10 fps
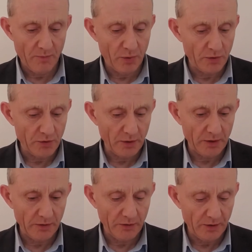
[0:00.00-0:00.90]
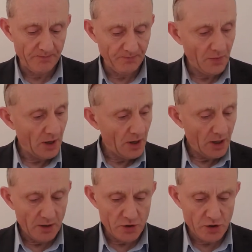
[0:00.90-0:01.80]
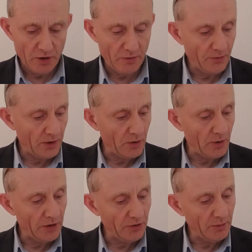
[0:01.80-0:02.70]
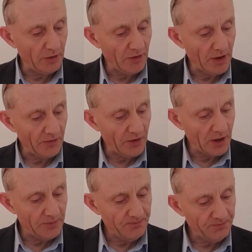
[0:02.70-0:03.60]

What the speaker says: Protoctista. I'm just looking for a question about that. Then